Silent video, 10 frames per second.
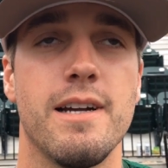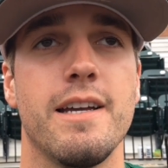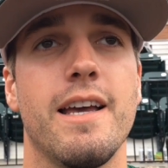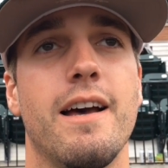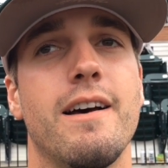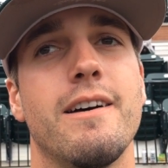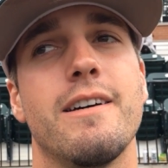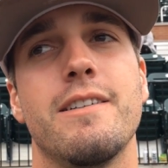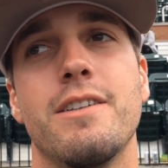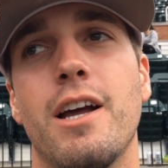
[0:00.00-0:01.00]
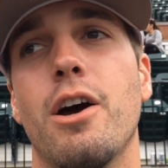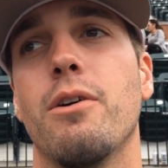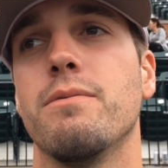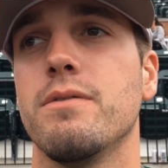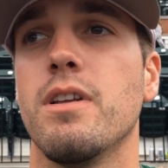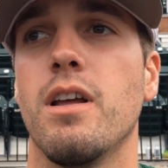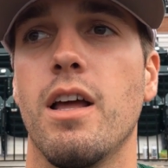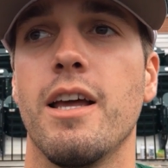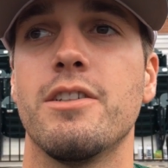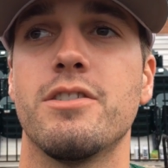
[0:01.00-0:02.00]
Right. Yeah. Uh, you know,
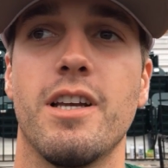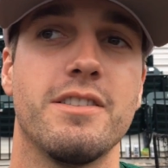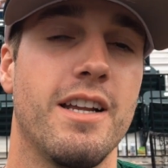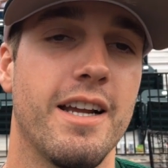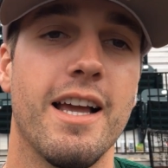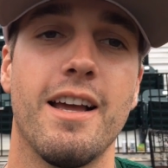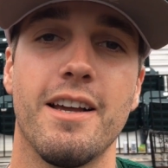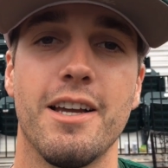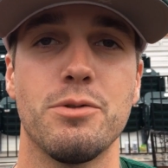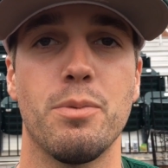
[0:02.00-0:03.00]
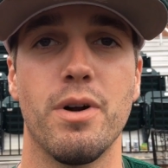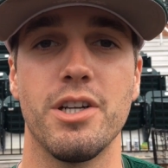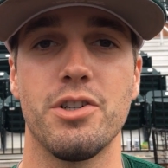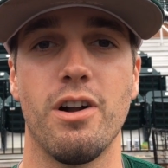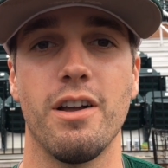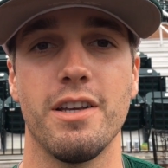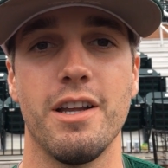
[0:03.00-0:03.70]
it says I guess, I guess, we're pretty strong.